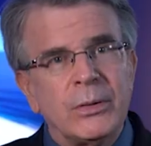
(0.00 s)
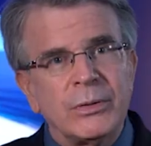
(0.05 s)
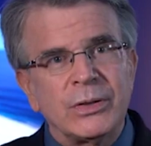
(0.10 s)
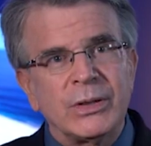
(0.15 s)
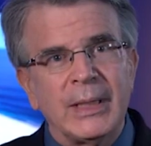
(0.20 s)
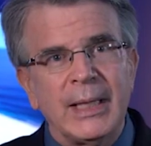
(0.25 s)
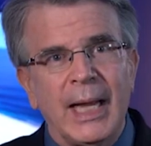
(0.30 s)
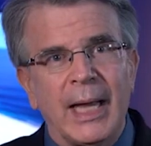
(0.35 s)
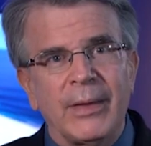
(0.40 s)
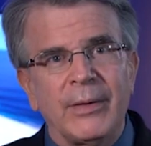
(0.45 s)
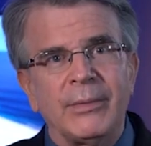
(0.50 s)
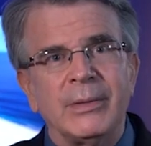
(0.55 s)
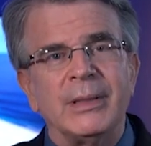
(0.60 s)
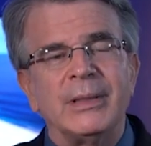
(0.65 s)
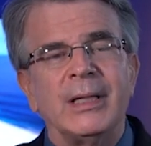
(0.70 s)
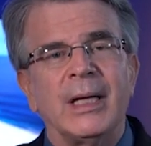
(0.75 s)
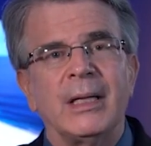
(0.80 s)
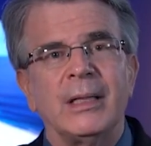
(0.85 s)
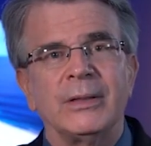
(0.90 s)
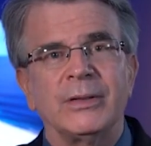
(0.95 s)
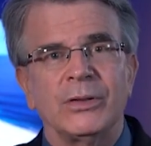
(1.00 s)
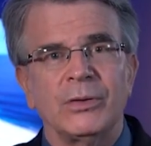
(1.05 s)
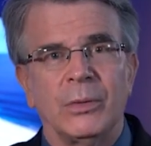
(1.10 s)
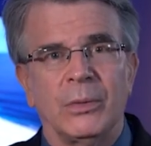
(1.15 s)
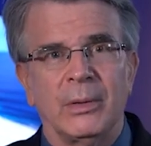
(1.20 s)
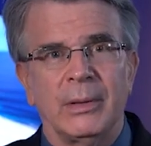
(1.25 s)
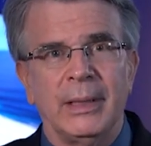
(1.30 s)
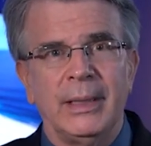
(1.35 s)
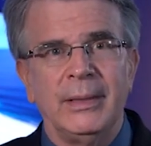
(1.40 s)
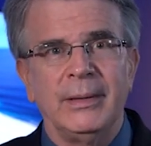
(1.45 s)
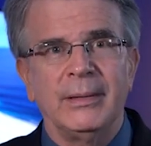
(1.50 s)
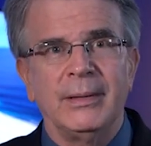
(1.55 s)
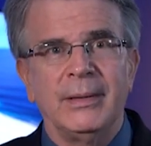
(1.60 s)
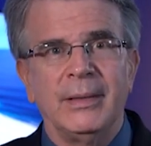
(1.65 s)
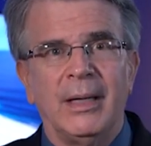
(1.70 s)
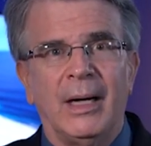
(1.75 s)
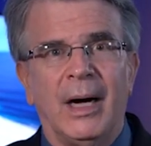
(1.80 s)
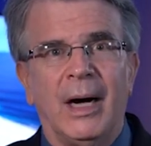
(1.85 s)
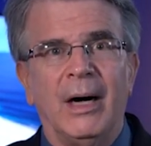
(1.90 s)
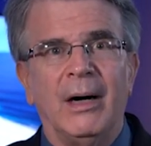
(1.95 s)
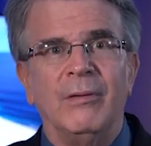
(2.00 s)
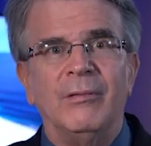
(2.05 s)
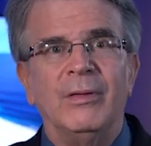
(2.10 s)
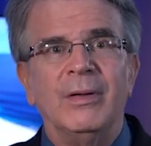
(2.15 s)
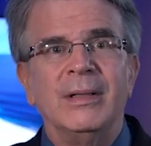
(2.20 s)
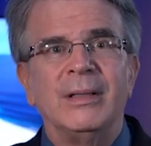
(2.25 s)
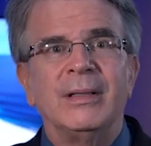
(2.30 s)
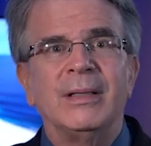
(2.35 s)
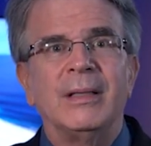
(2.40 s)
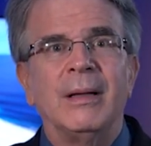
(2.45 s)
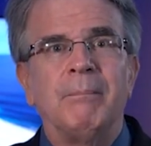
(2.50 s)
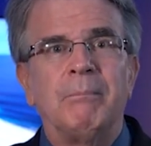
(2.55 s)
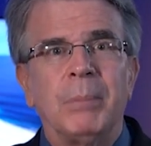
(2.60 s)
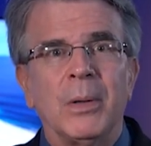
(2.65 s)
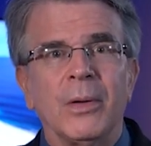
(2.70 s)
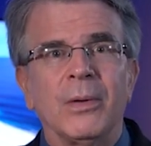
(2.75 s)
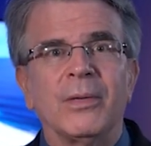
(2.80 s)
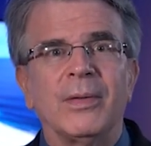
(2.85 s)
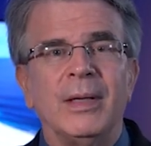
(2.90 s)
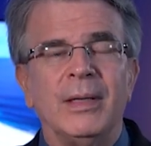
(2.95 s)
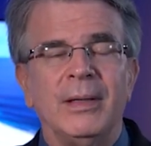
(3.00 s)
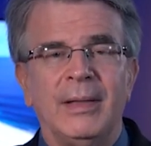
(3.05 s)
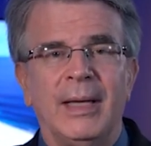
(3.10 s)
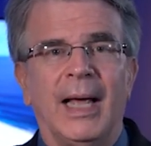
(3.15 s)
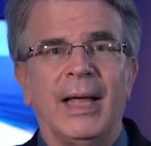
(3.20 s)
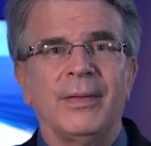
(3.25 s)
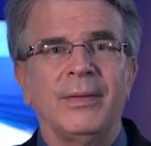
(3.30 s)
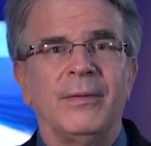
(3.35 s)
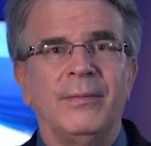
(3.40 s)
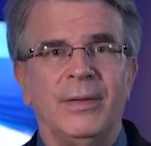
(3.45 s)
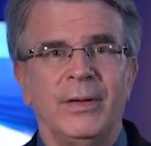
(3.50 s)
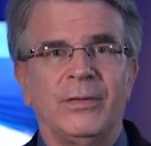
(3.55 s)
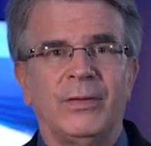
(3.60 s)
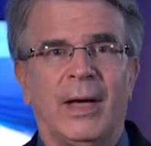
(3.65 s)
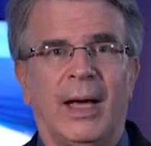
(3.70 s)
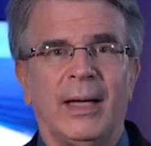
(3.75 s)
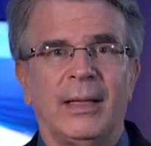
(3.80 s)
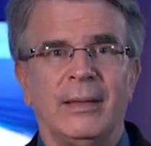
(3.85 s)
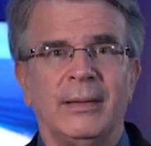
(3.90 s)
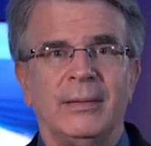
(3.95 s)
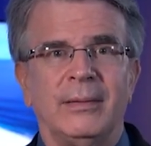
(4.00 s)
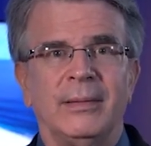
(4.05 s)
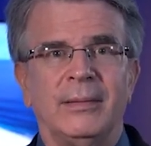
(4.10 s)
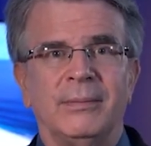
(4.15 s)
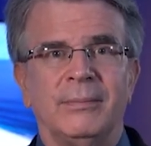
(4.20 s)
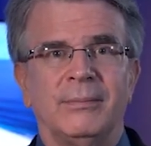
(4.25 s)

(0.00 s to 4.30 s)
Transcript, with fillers: those together and tell a story of the birth and death of this island.